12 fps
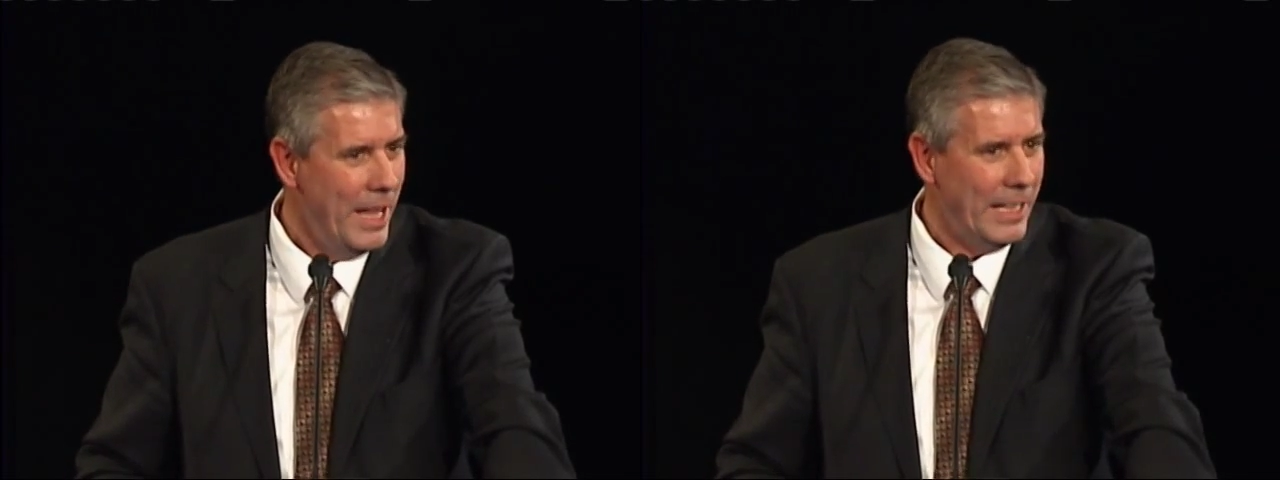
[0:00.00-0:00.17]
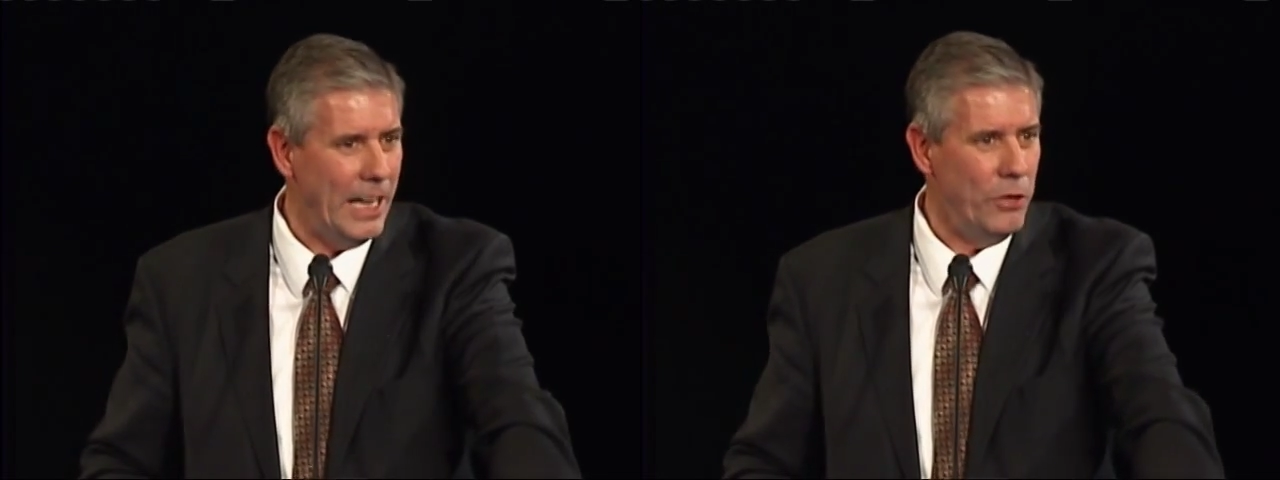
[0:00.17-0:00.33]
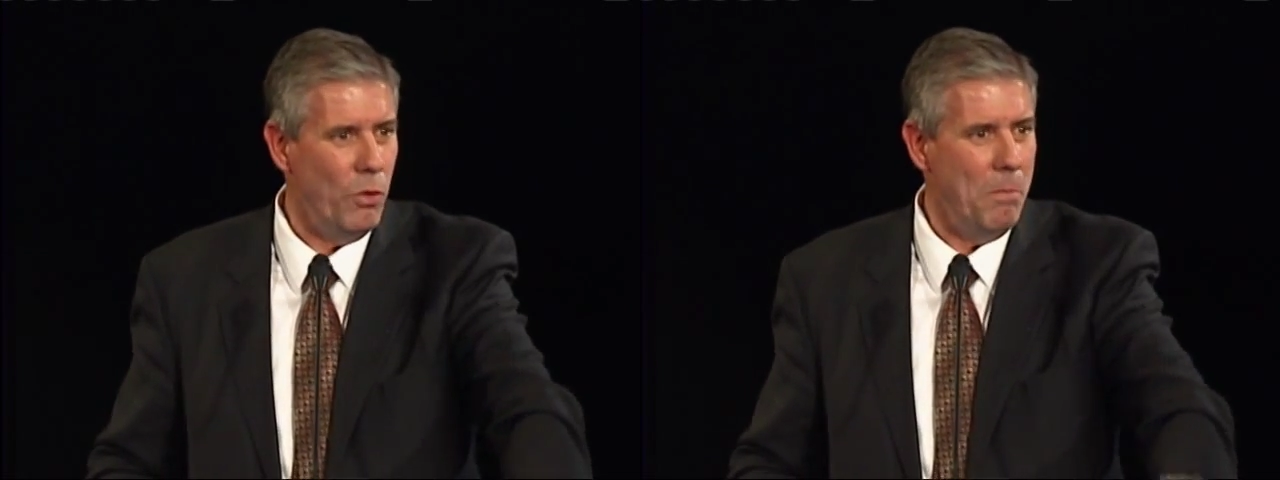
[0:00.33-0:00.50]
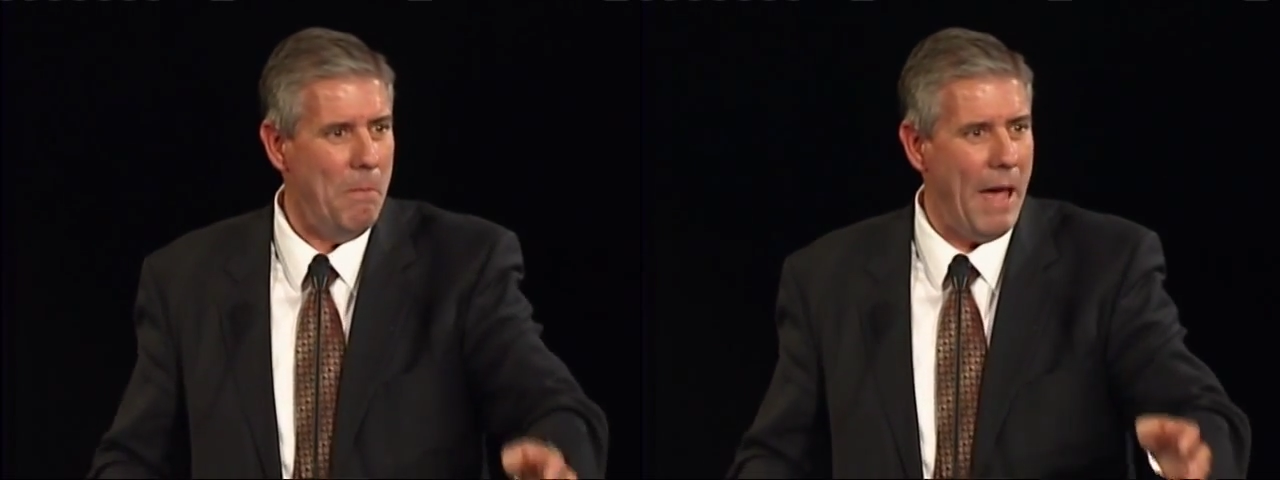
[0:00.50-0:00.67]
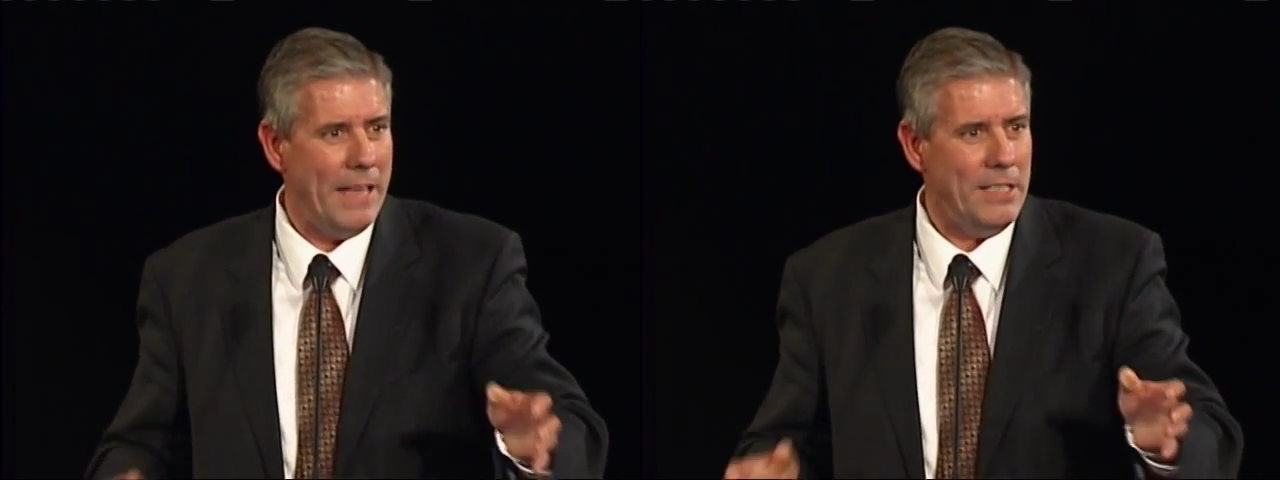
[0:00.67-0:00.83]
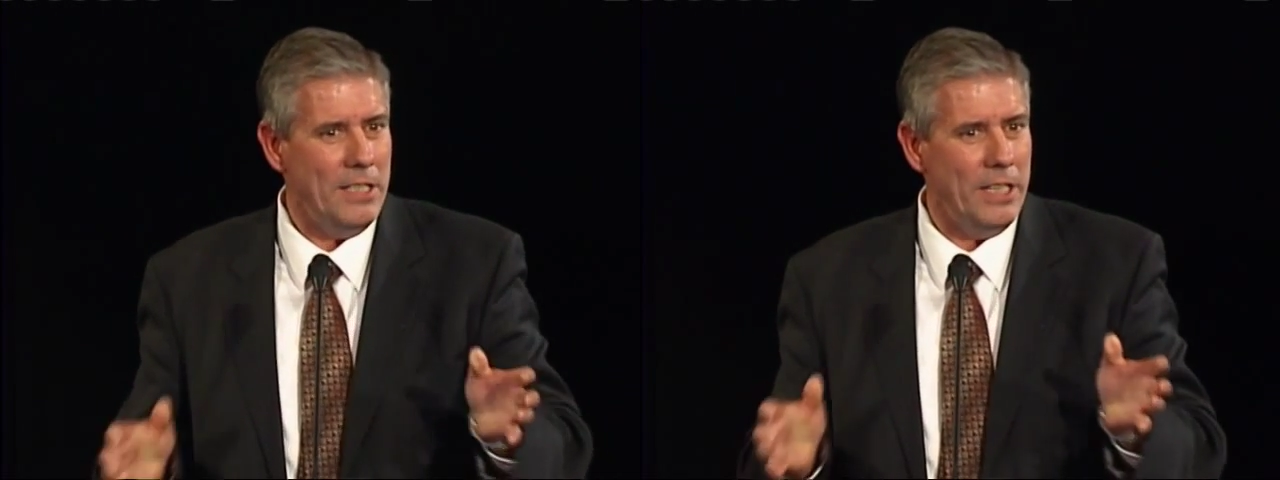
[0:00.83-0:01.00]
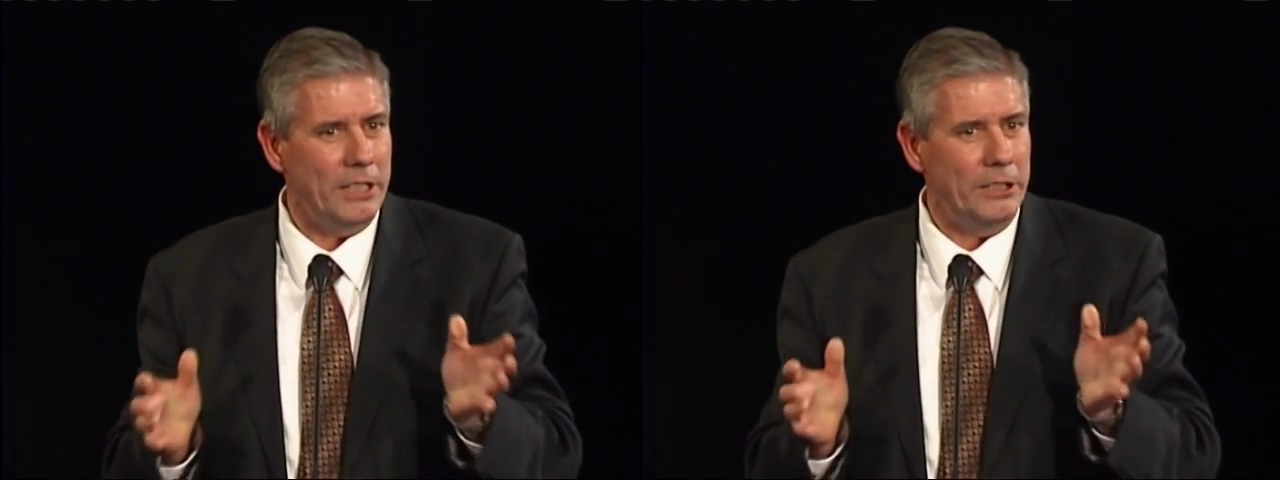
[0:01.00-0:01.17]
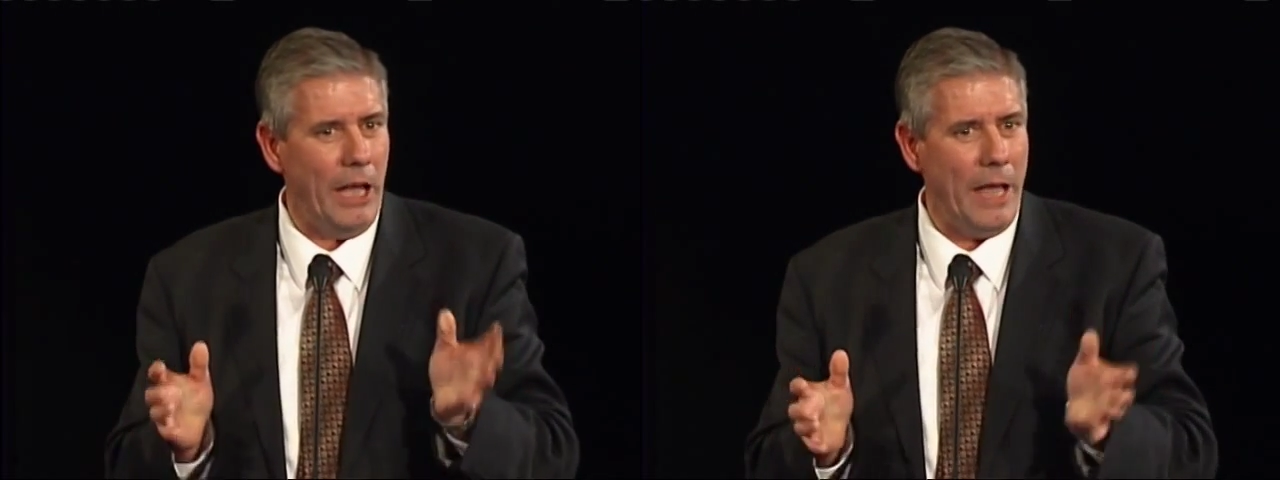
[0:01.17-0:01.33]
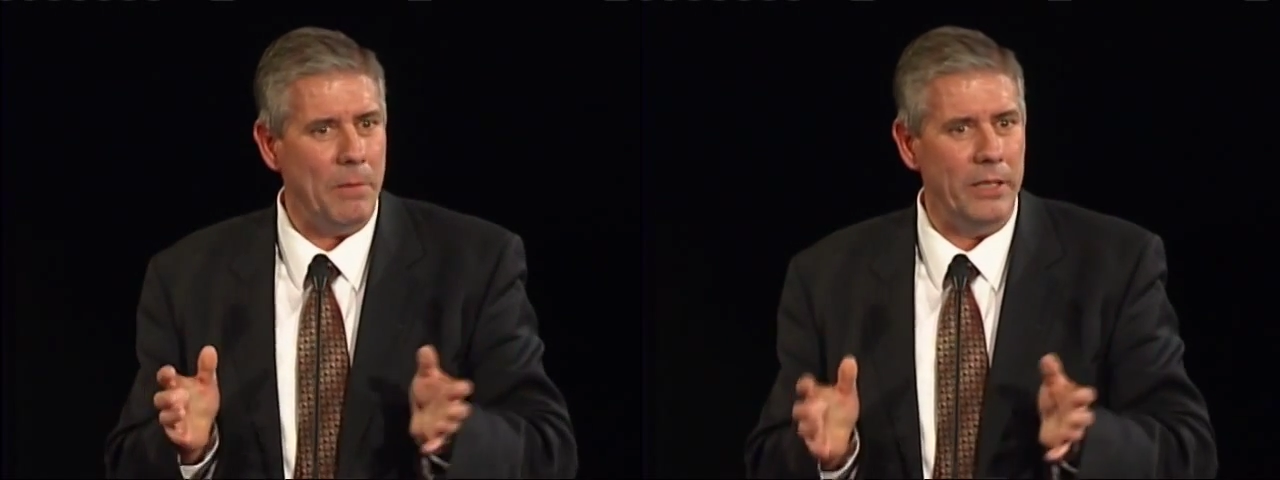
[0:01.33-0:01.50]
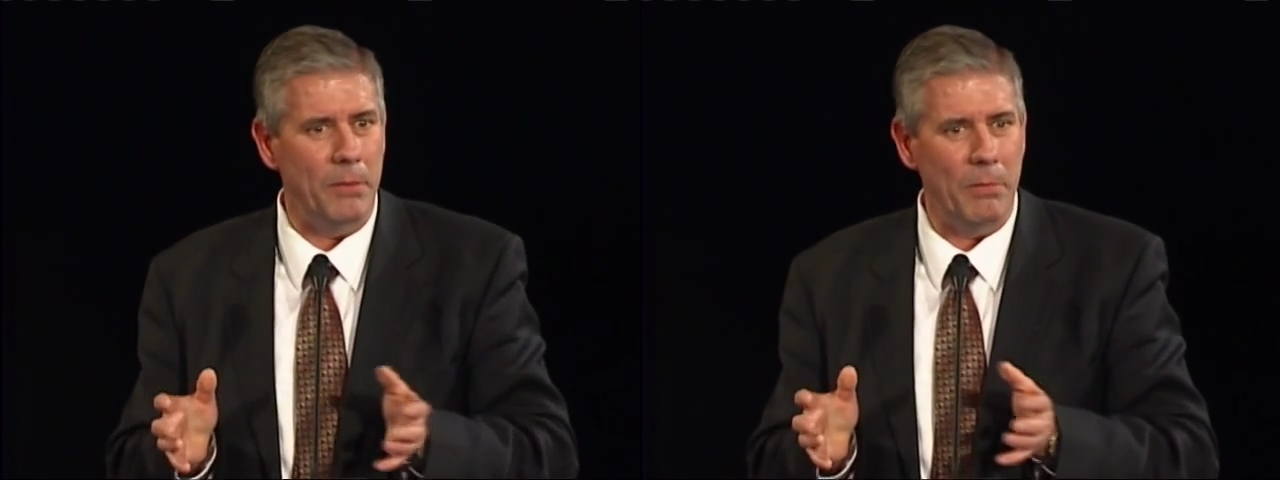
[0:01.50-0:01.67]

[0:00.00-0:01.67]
Can you imagine the excitement